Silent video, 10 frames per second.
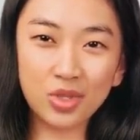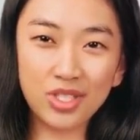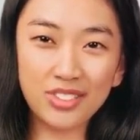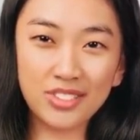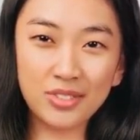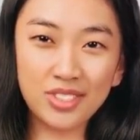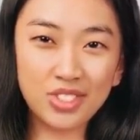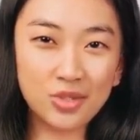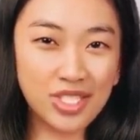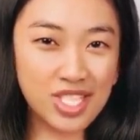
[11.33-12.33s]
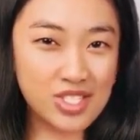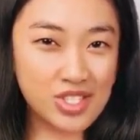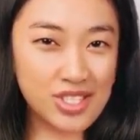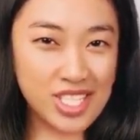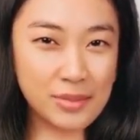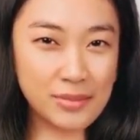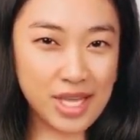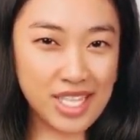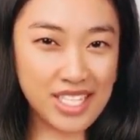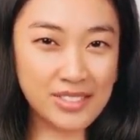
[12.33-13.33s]
join us on this thrilling journey
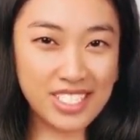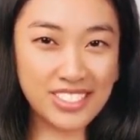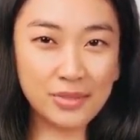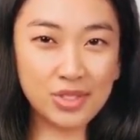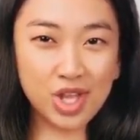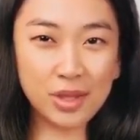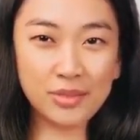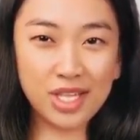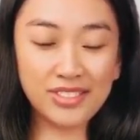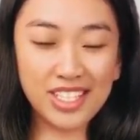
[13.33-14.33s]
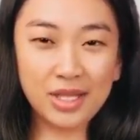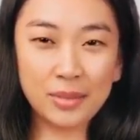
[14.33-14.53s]
by hitting that subscribe button